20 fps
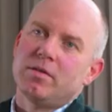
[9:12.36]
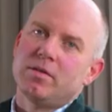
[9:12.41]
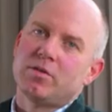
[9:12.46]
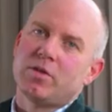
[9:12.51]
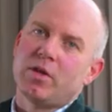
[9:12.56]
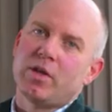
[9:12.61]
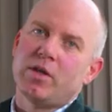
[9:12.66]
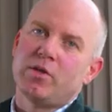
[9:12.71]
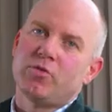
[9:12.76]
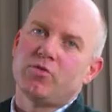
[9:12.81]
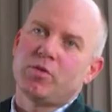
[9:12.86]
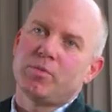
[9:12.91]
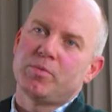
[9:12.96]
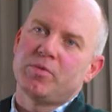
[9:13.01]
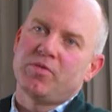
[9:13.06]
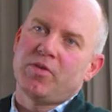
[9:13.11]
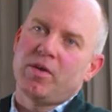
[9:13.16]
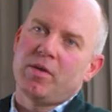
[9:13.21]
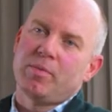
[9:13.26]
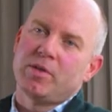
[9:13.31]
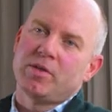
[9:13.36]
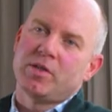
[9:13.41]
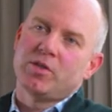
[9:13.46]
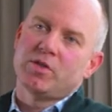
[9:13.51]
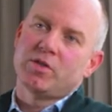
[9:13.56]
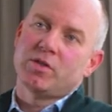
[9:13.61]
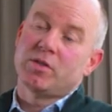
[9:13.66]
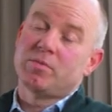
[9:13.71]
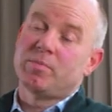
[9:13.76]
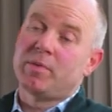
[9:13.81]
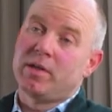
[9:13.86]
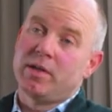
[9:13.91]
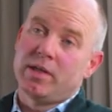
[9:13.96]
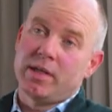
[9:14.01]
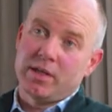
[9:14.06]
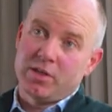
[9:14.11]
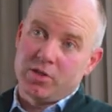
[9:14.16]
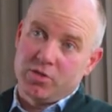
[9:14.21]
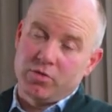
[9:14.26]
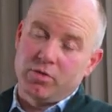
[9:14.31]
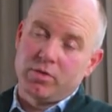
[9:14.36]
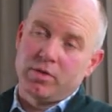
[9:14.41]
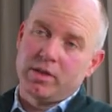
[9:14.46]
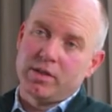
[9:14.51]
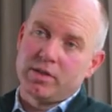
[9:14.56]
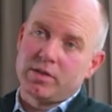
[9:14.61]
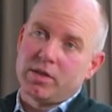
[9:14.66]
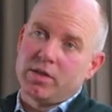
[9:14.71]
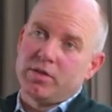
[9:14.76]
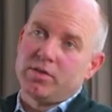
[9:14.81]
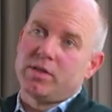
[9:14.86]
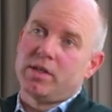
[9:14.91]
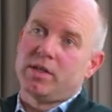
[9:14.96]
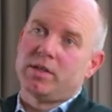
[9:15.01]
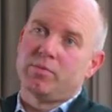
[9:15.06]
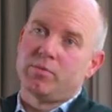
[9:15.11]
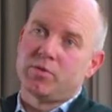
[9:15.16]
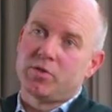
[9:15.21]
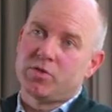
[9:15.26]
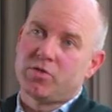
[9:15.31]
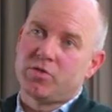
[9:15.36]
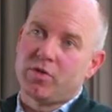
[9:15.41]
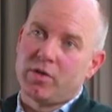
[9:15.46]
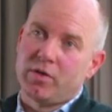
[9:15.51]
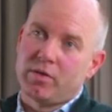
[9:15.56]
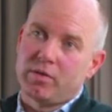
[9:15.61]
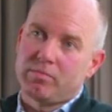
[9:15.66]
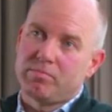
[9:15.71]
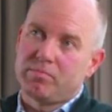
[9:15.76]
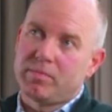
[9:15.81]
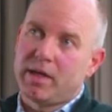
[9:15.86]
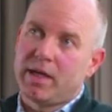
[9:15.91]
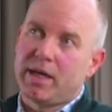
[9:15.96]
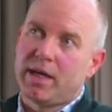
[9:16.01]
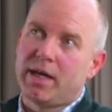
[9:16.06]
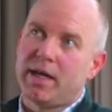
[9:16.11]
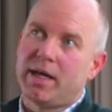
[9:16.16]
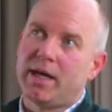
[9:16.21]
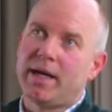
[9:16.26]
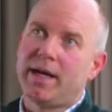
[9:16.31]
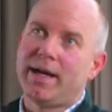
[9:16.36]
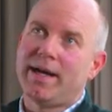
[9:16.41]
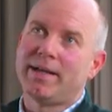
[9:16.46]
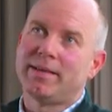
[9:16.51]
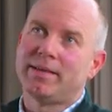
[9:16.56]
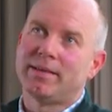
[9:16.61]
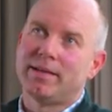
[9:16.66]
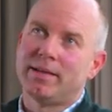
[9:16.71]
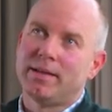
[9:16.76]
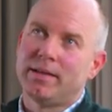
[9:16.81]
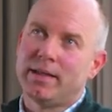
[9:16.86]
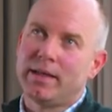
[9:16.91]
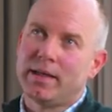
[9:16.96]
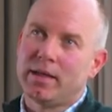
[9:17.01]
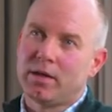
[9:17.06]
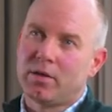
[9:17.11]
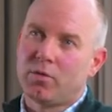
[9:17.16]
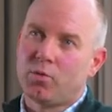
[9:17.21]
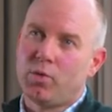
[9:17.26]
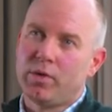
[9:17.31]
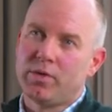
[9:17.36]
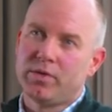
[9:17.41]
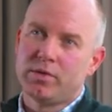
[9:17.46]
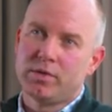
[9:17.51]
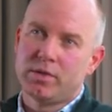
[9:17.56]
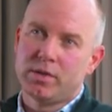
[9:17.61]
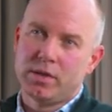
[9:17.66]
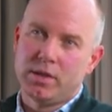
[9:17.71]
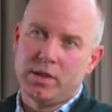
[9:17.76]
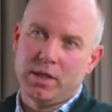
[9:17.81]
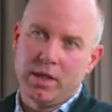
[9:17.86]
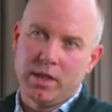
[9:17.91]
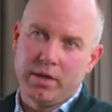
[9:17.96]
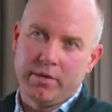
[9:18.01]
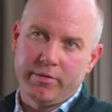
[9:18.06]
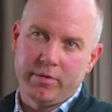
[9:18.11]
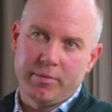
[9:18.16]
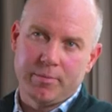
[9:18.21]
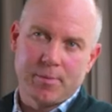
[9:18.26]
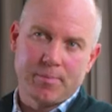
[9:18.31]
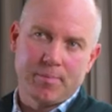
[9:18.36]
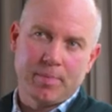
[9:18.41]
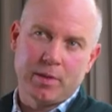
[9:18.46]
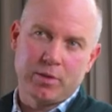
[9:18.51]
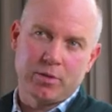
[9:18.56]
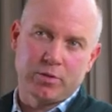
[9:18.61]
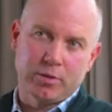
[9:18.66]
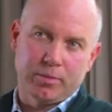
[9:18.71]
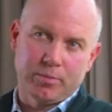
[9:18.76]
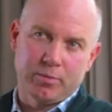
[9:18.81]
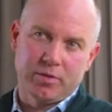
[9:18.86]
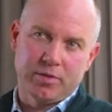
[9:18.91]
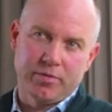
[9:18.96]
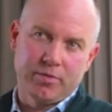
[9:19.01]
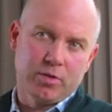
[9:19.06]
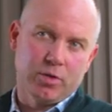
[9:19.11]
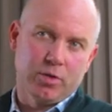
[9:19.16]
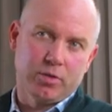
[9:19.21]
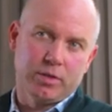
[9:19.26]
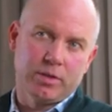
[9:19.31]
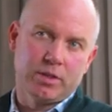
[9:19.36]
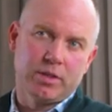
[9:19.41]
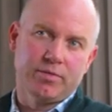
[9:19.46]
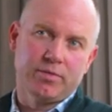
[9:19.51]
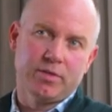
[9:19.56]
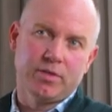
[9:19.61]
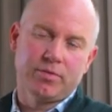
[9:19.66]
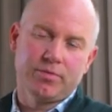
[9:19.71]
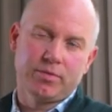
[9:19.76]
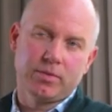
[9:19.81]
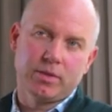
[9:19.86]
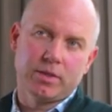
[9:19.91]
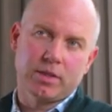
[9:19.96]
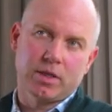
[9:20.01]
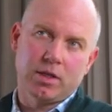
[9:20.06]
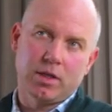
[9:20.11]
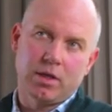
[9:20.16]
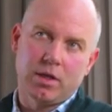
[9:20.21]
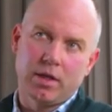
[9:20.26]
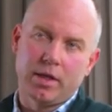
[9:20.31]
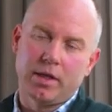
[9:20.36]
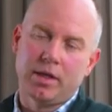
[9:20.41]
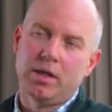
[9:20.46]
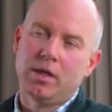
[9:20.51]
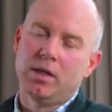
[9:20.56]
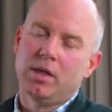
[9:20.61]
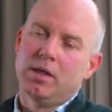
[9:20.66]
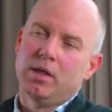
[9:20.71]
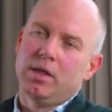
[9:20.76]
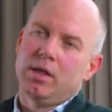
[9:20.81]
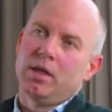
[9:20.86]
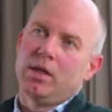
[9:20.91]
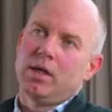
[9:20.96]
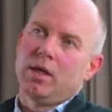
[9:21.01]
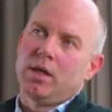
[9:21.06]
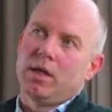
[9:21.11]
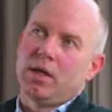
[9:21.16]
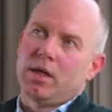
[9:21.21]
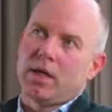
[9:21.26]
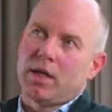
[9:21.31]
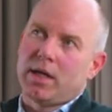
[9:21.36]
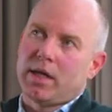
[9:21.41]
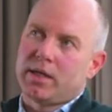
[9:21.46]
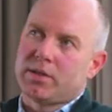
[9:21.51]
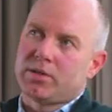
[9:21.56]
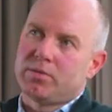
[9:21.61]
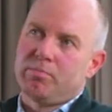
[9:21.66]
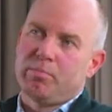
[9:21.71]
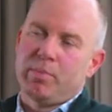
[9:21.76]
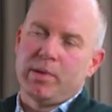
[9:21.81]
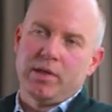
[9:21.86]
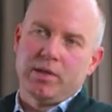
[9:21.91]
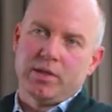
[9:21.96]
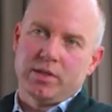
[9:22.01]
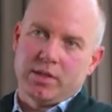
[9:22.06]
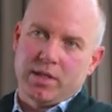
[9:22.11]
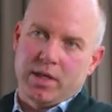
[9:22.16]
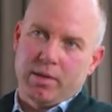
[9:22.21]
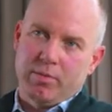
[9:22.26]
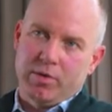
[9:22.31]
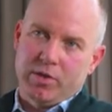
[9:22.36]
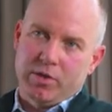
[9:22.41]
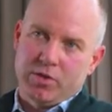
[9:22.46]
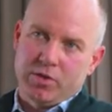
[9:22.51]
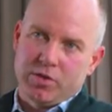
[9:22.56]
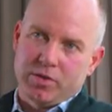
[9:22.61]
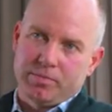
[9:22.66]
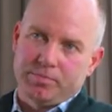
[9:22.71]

So intraoperative hypotension has been less strongly associated with stroke, and the link with delirium and postoperative cognitive decline hasn't been established.